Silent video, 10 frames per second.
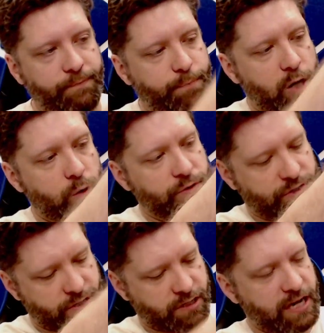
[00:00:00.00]

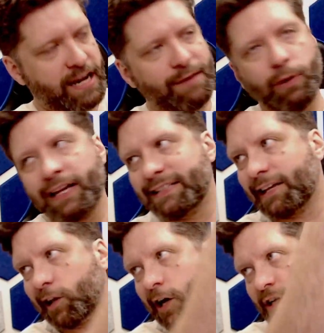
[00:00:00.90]
poster. And I say
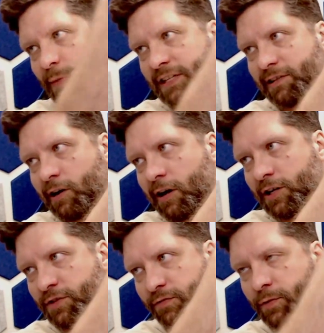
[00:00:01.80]
large, but it's
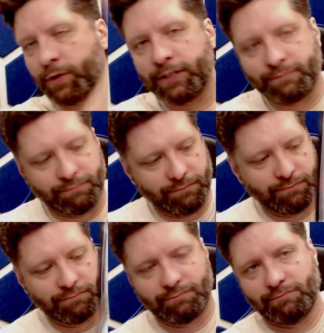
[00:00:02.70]
large for,
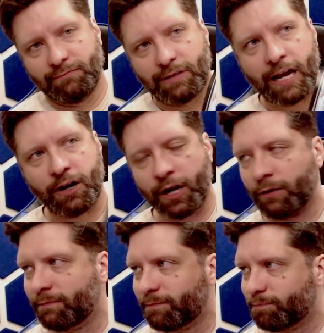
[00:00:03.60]
I don't know,
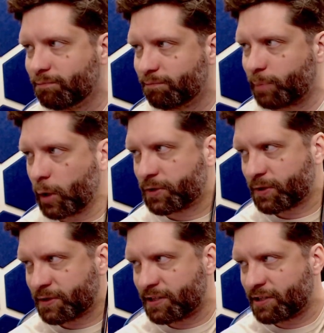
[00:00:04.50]

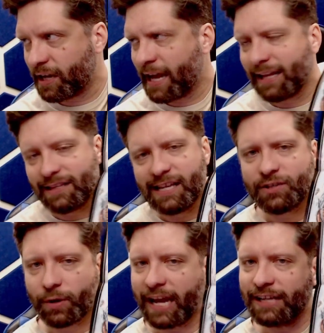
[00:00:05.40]
posters, and it's
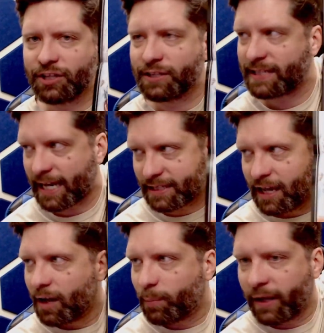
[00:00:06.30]
okay. It's a good size.
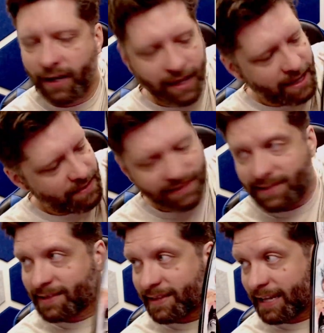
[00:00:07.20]
But this
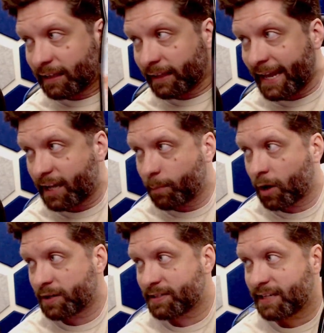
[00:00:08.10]
is the
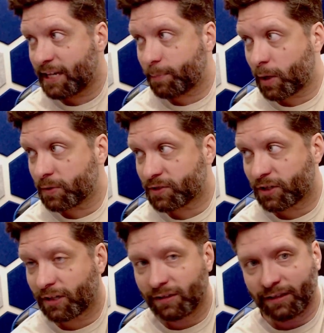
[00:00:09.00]
Lankhmar city
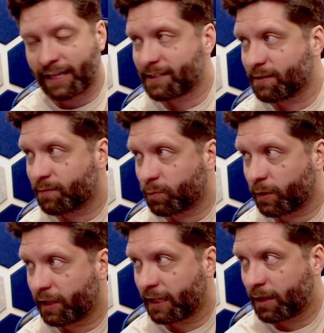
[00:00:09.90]
poster. Lots of
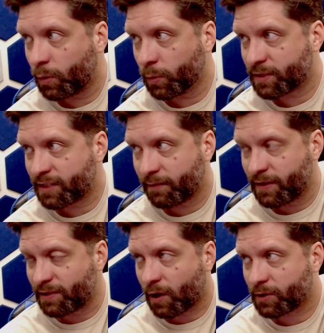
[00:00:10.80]
really cool stuff.
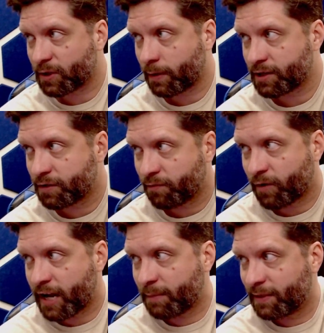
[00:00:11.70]
This also I should
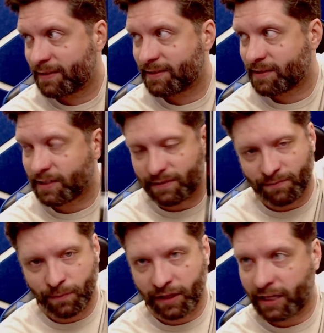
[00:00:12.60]
frame. This is just
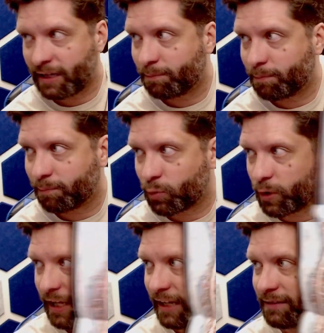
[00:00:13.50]
really pretty